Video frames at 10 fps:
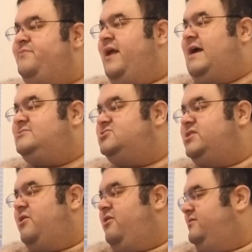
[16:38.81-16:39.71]

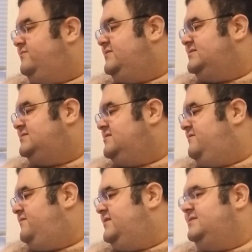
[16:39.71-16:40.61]
Actually, all of this
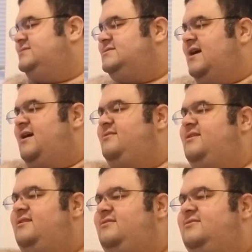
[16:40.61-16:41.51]
stuff is. I
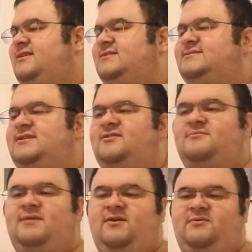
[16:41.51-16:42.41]
think these here
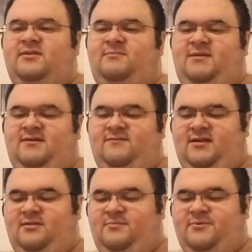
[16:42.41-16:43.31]
may only be
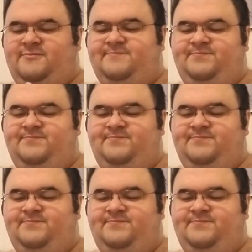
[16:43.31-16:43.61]
available,